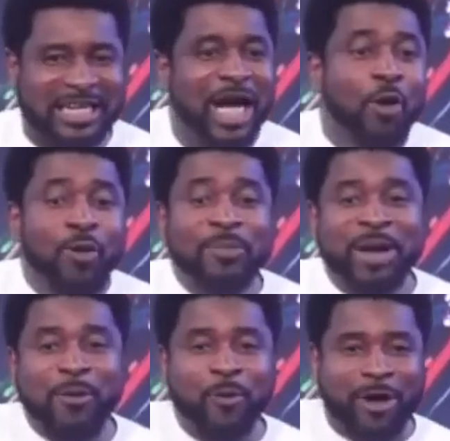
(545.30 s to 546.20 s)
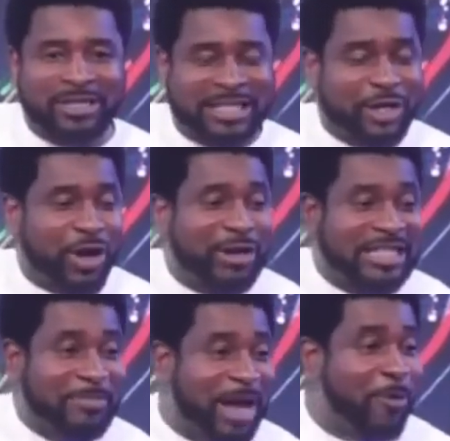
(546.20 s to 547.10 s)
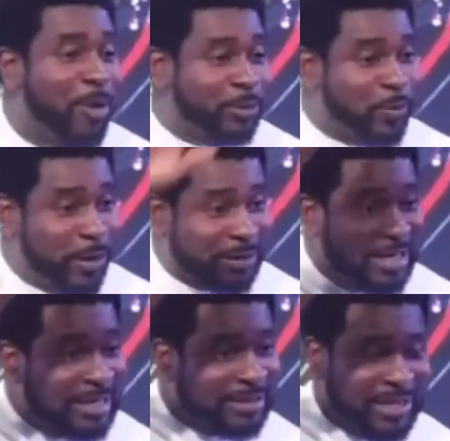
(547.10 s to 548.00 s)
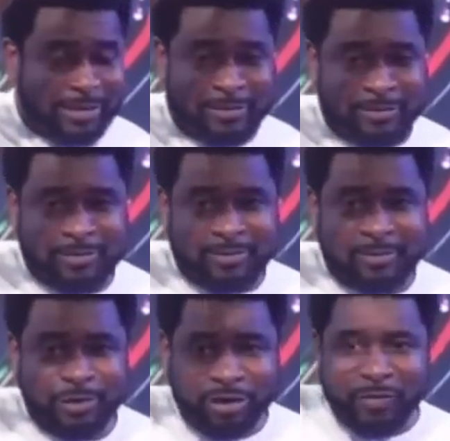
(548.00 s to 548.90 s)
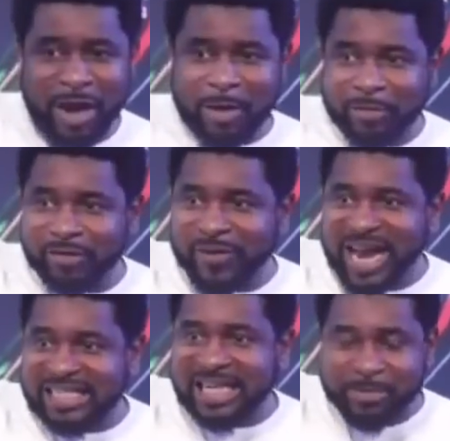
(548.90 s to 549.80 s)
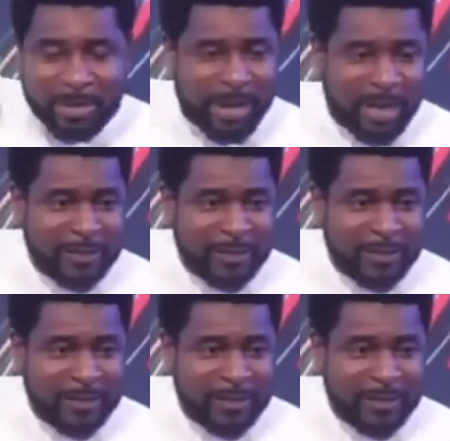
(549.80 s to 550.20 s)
women want security, men want what? Sex. Those are yesterday, remember?